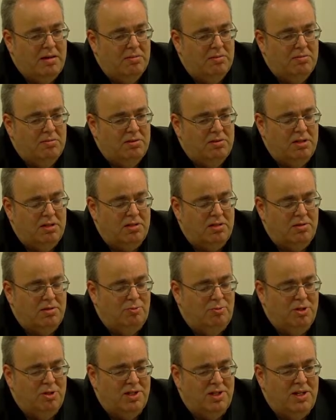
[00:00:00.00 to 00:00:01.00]
system
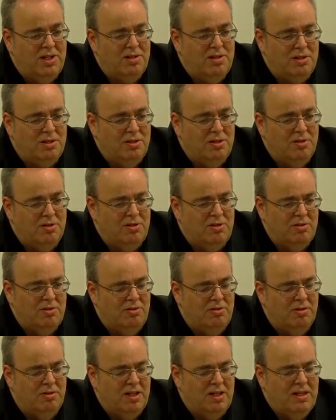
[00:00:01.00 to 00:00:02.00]
resistance
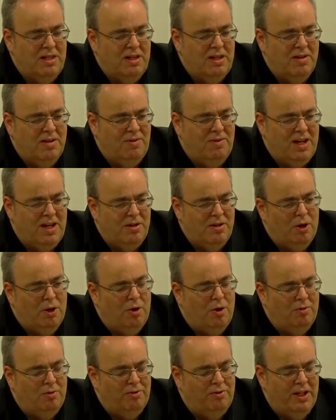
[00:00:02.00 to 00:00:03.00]
that in the event
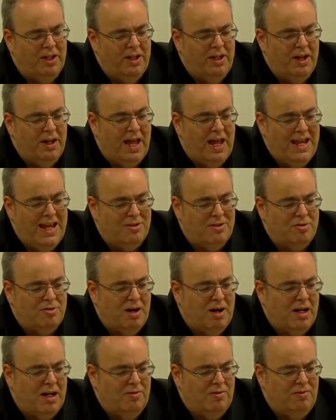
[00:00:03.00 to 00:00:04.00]
of an
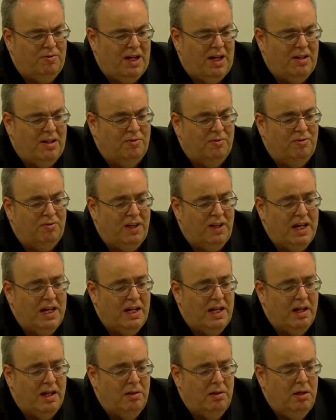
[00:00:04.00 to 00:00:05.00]
extract fan
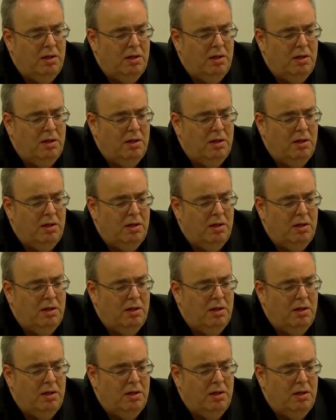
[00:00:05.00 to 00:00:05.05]
failure